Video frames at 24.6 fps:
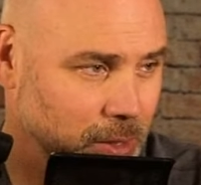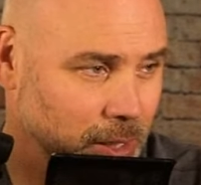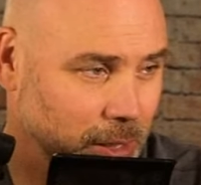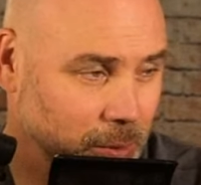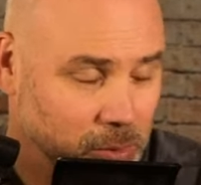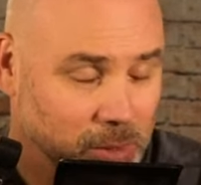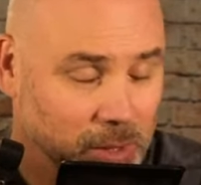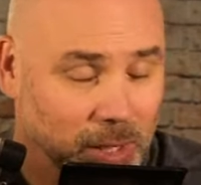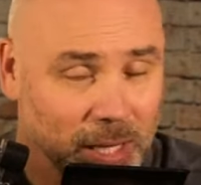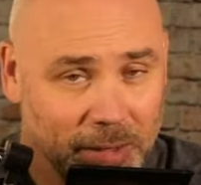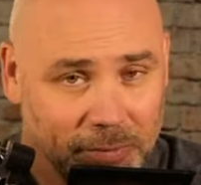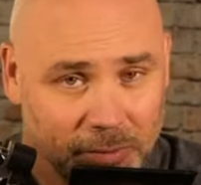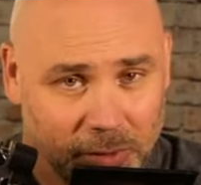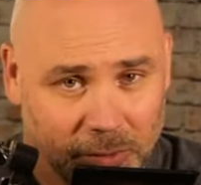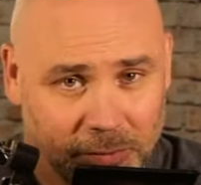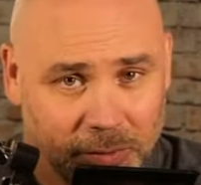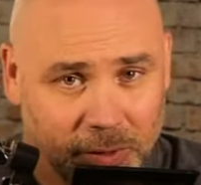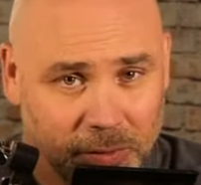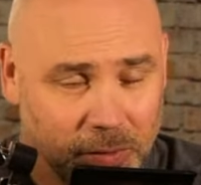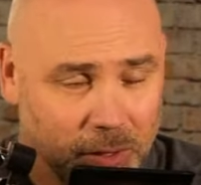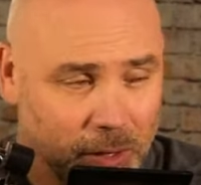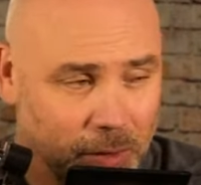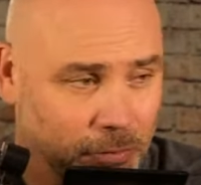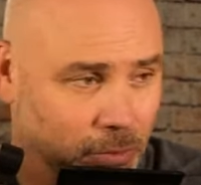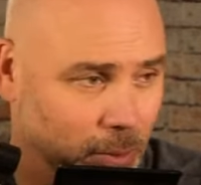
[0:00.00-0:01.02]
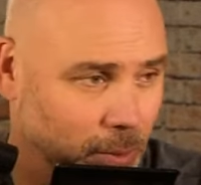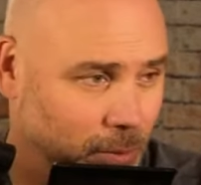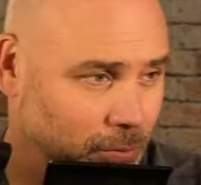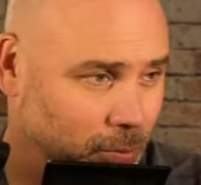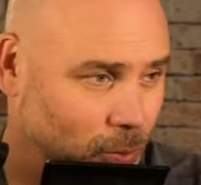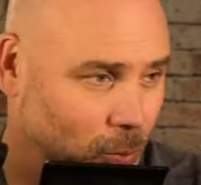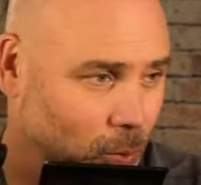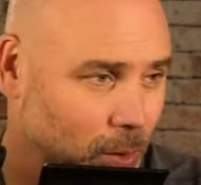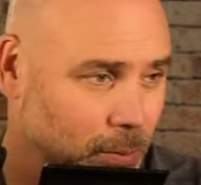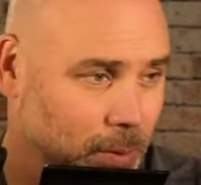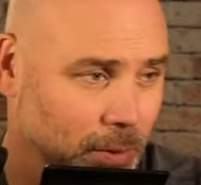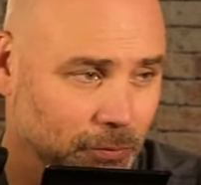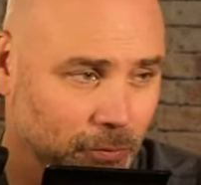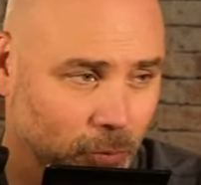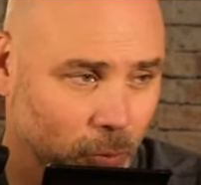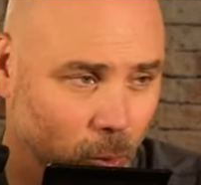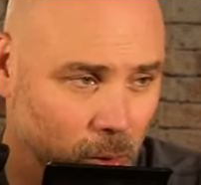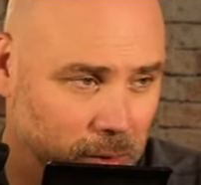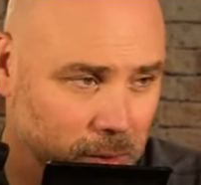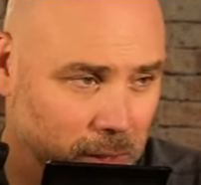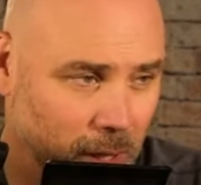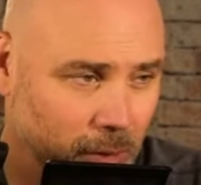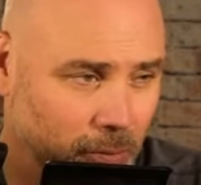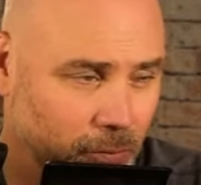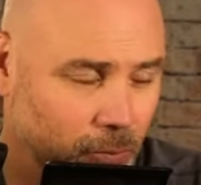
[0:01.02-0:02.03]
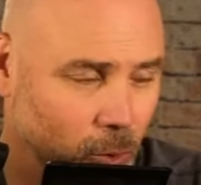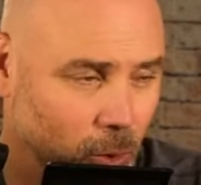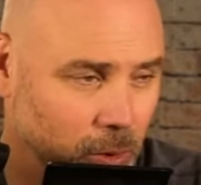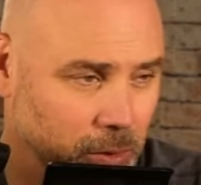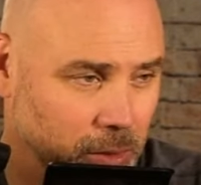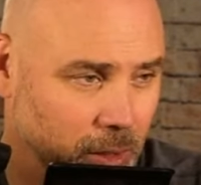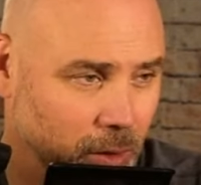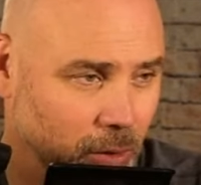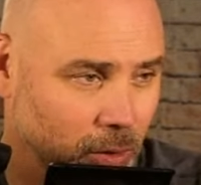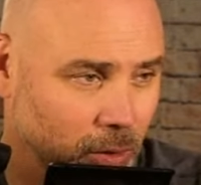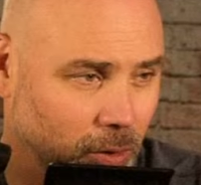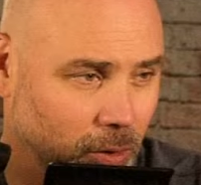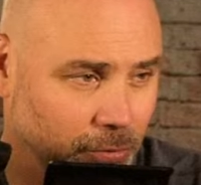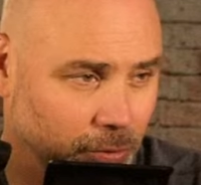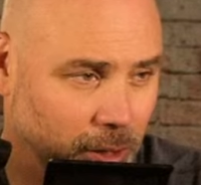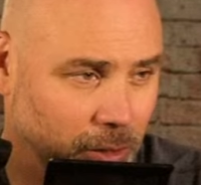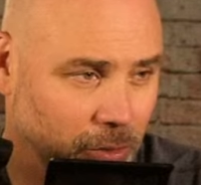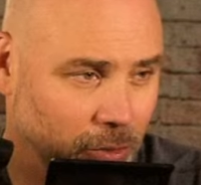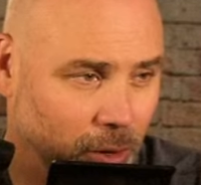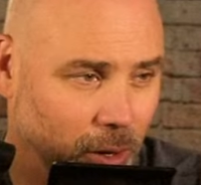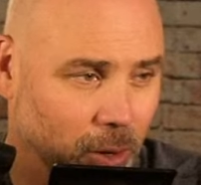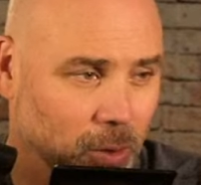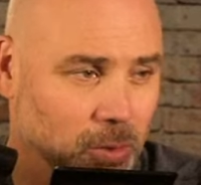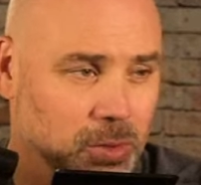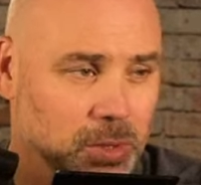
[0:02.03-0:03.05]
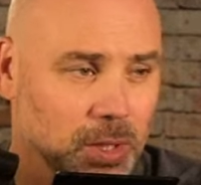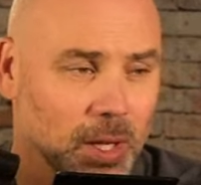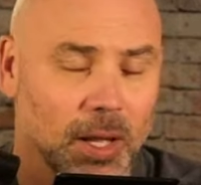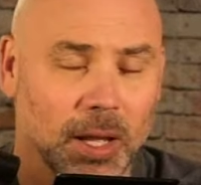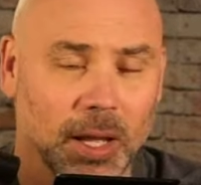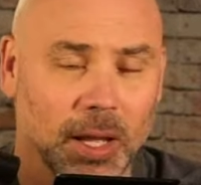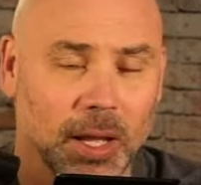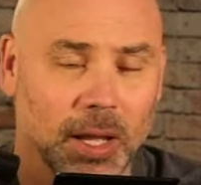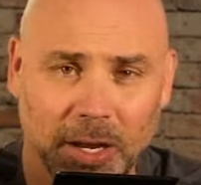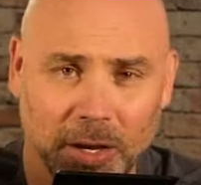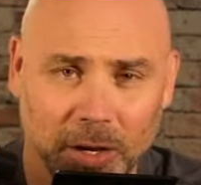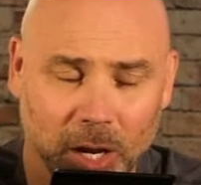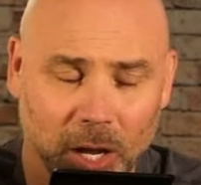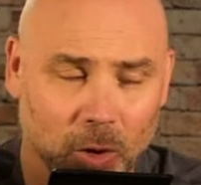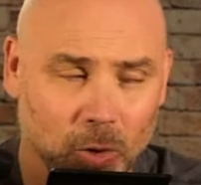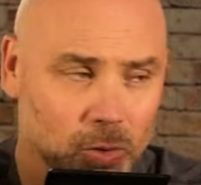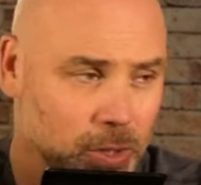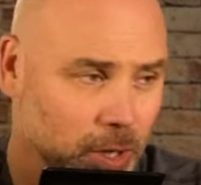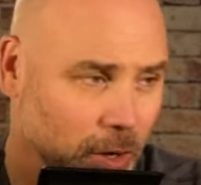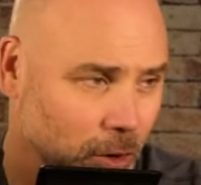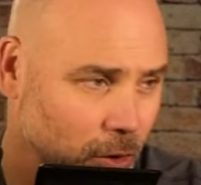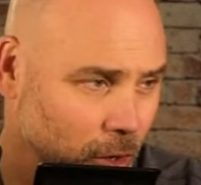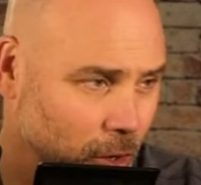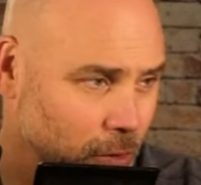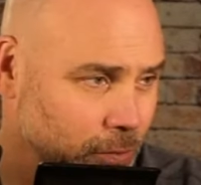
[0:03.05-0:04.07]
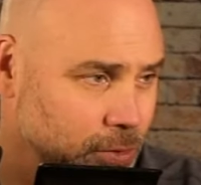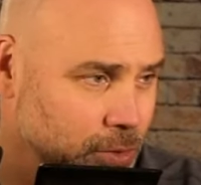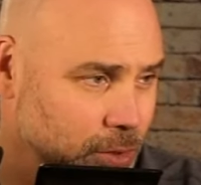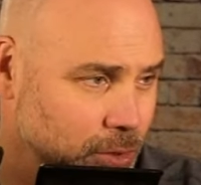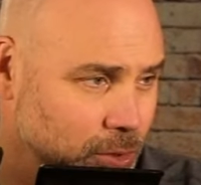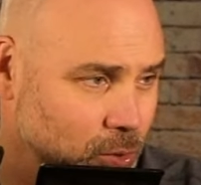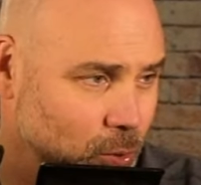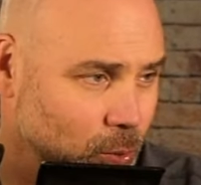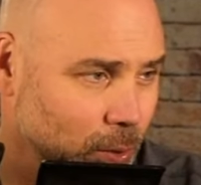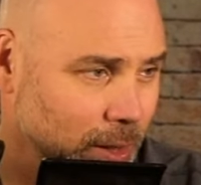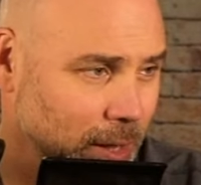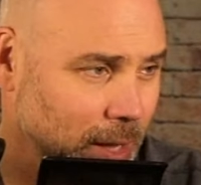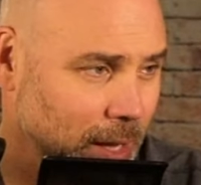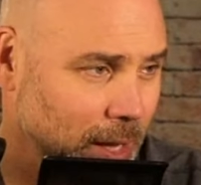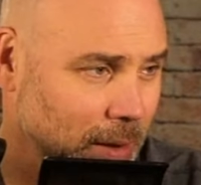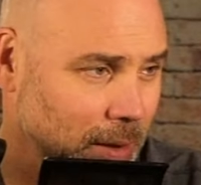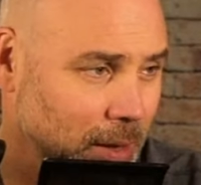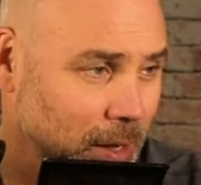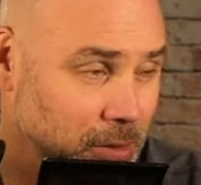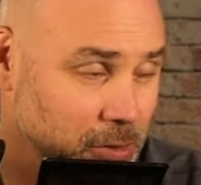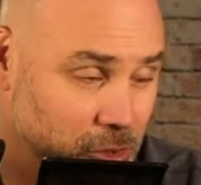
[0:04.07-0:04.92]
He was 11 of 15 from the floor, but 14 of 14 on free throws and no turnovers in 38